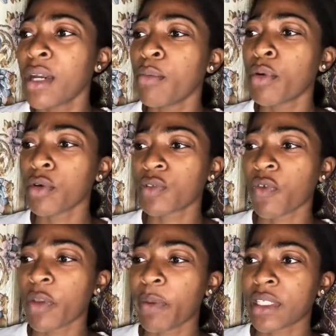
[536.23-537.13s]
balls
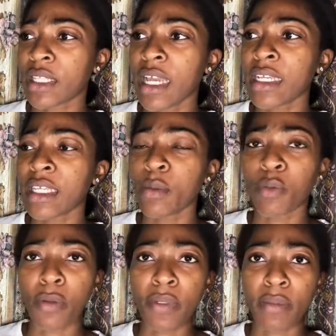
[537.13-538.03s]
for a particular game
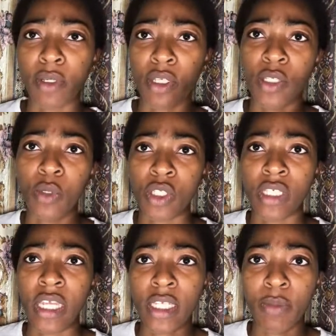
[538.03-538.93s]
properly because he was the
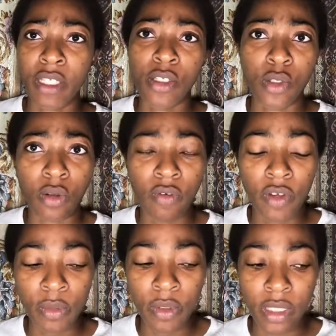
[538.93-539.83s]
next person to look
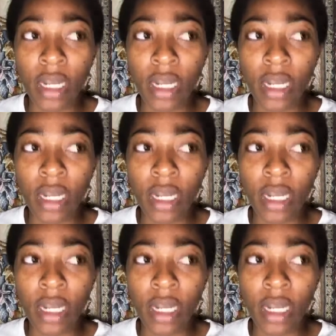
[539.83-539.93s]
for the balls.